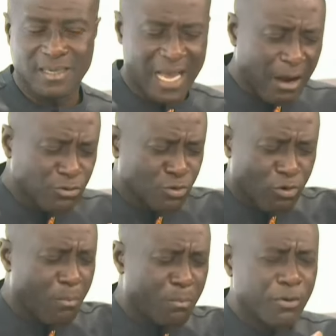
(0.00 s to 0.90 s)
How to
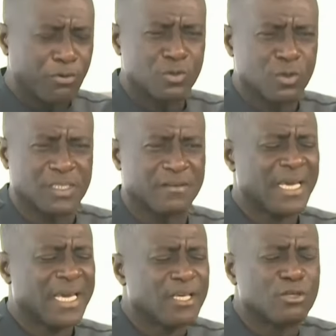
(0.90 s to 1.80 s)
compose yourself.
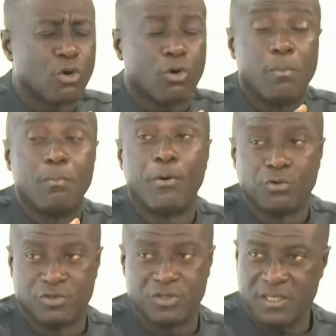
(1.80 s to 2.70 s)
He's so
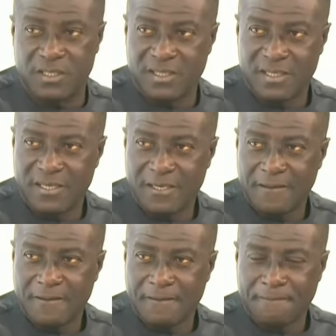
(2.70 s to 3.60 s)
composed.
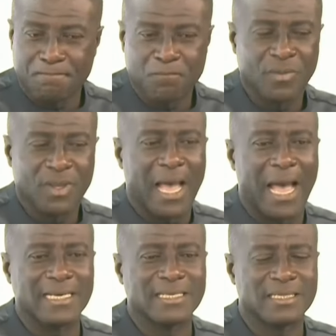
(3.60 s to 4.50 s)
Wow.
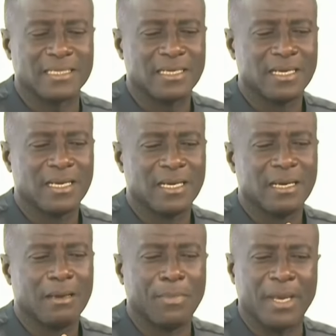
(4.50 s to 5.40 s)
And
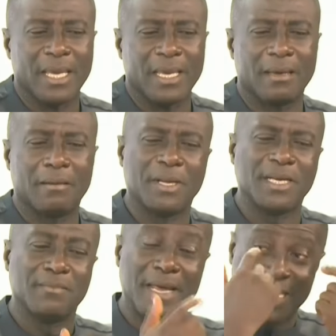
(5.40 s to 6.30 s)
me
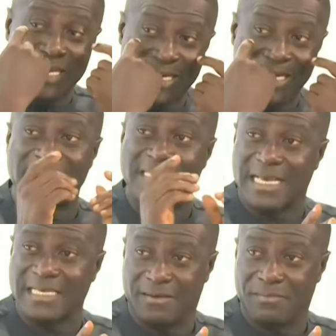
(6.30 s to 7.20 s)
de mani
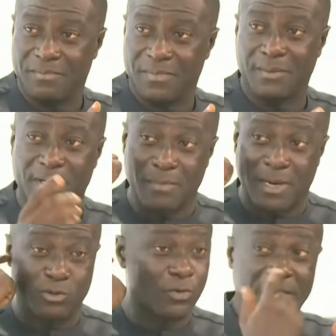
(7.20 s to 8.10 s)
netiasem na me de
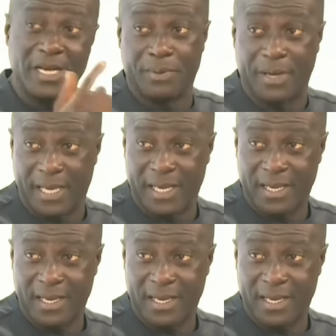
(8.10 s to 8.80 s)
masohwe nipa